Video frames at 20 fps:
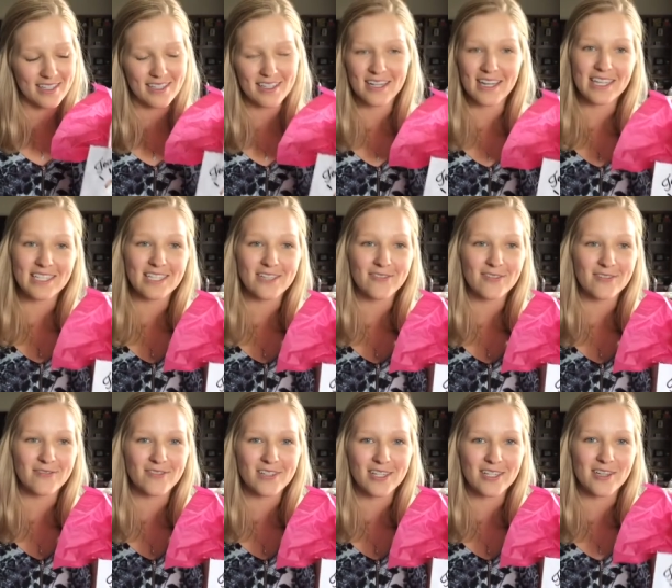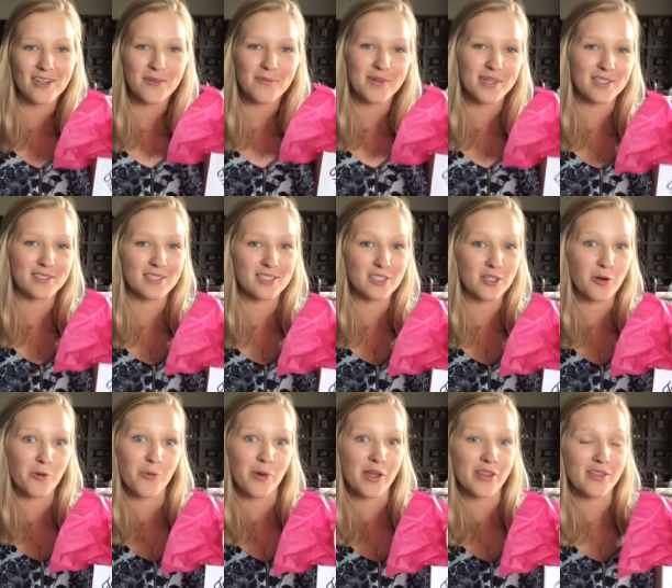in a different video because I
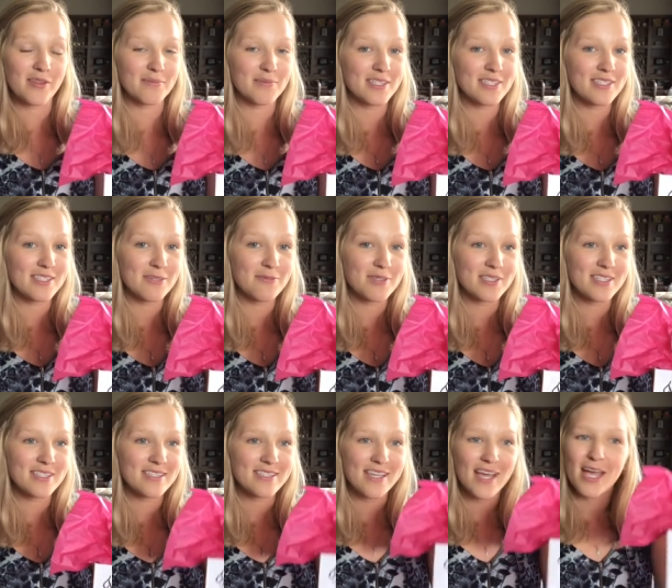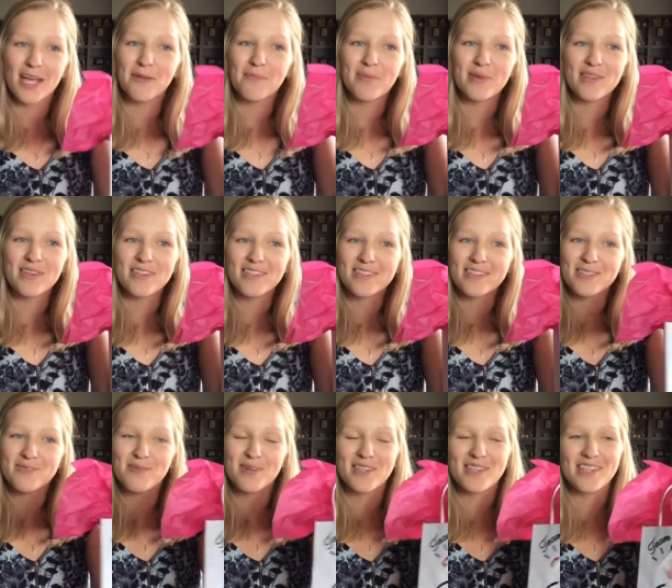don't want them to see what's inside, but this
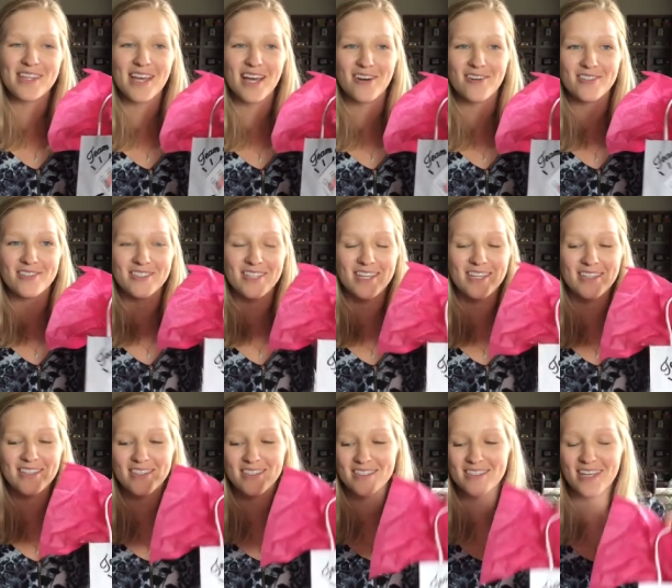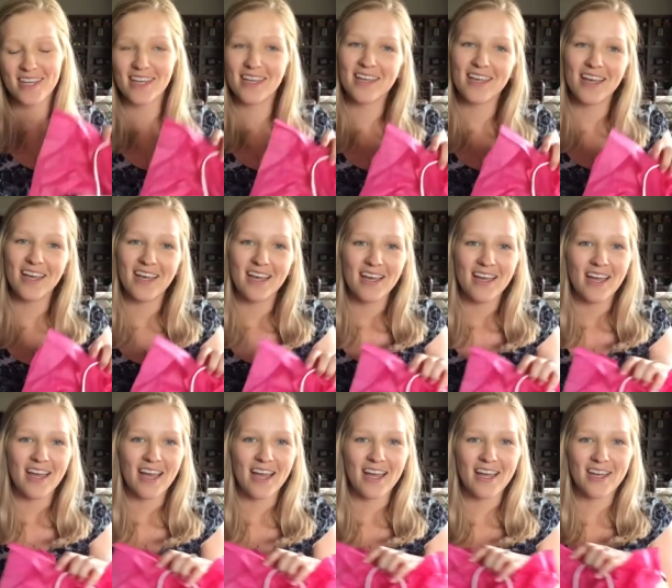is what the outside looks like.
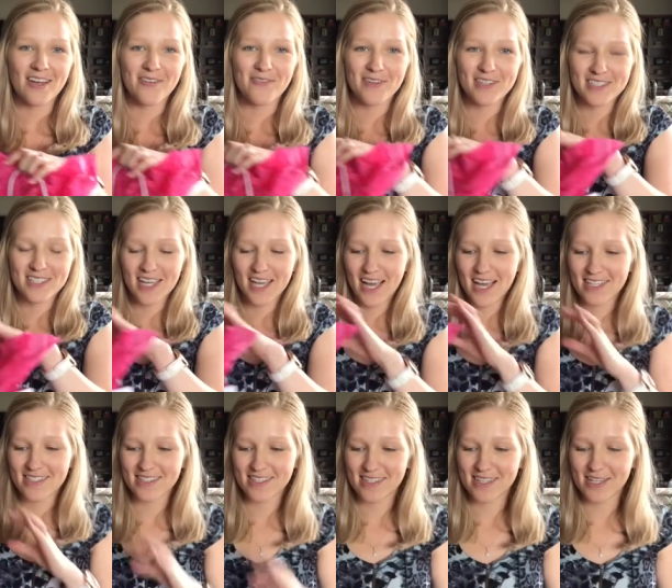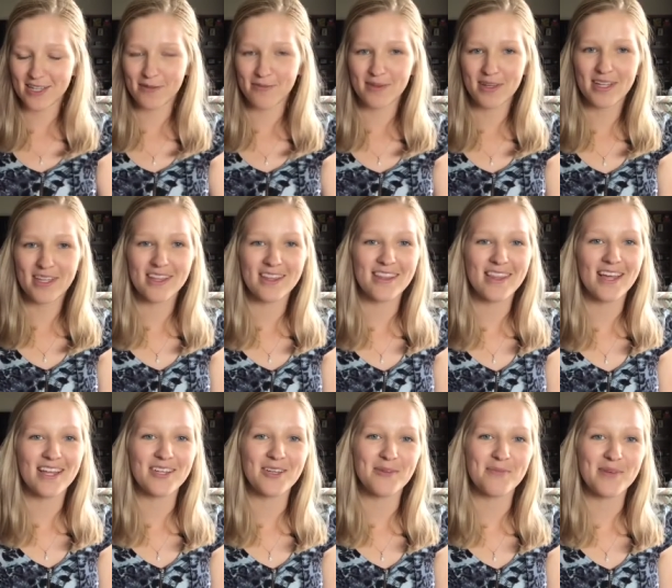And once I ask them,
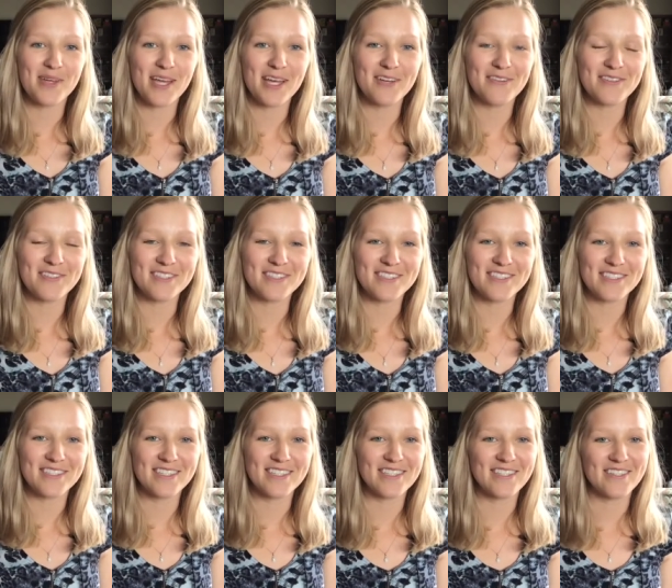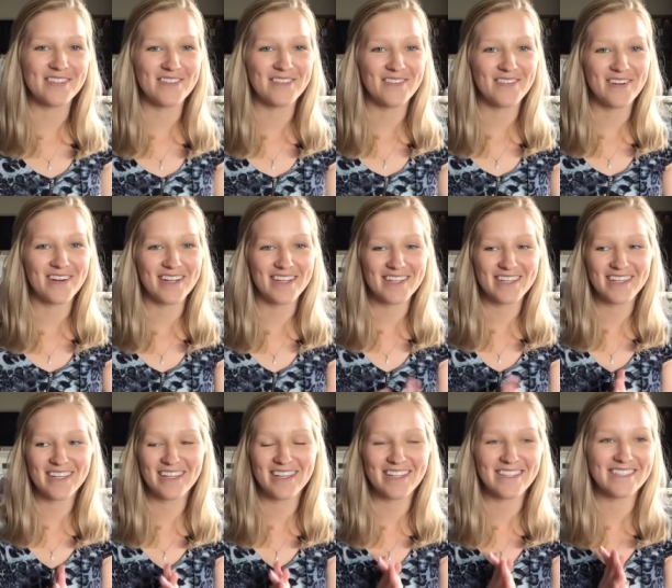then you'll be able to see what
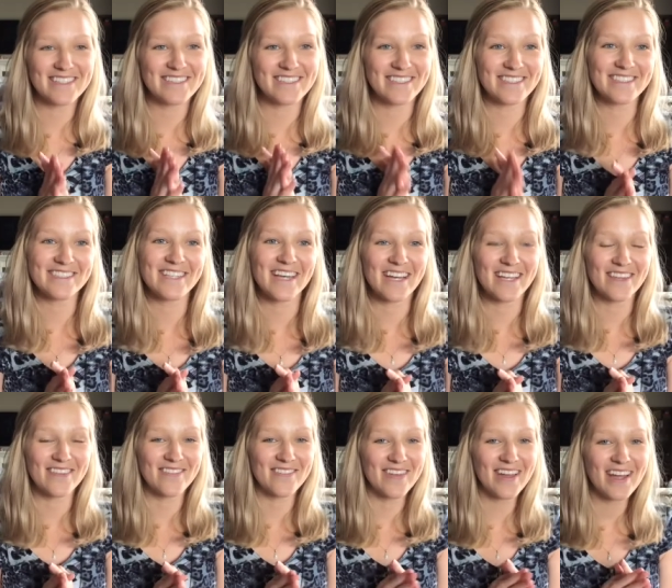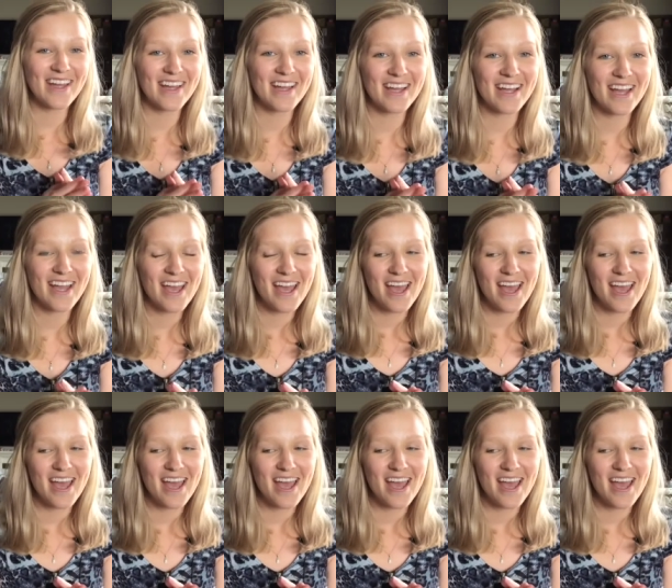is inside the bag.